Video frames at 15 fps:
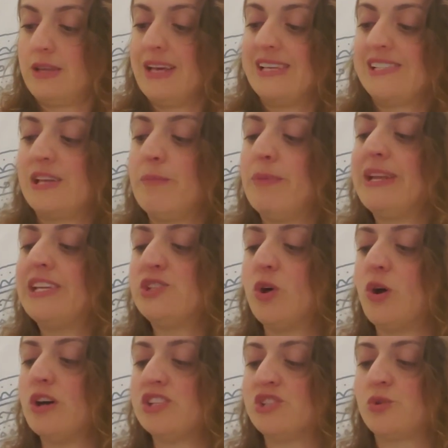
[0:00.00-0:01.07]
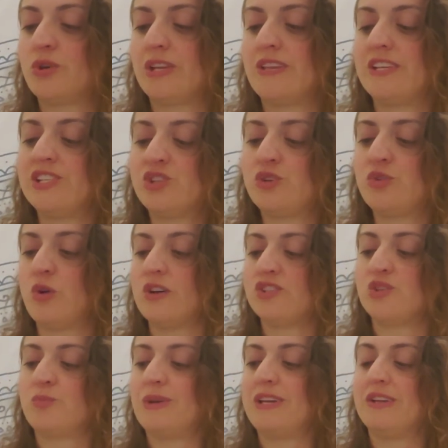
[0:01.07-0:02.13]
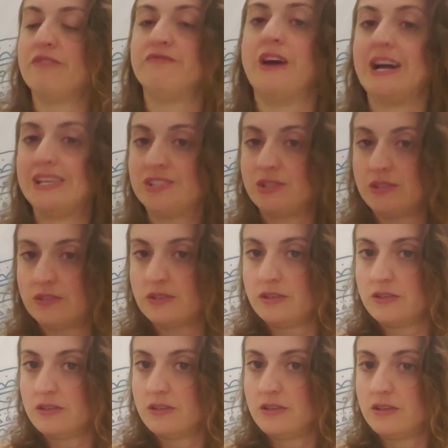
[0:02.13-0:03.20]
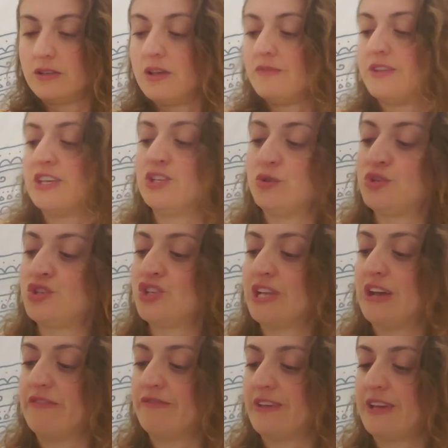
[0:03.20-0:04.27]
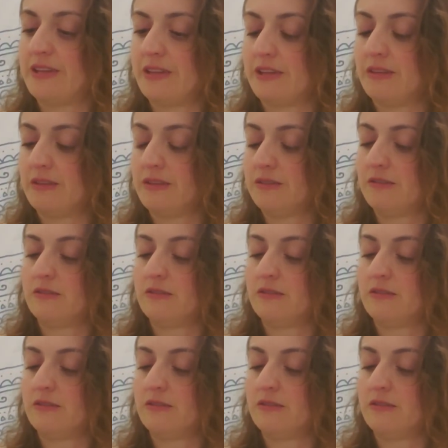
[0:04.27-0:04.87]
Somebody's also going to, this could also be an advisor that you should have faith in.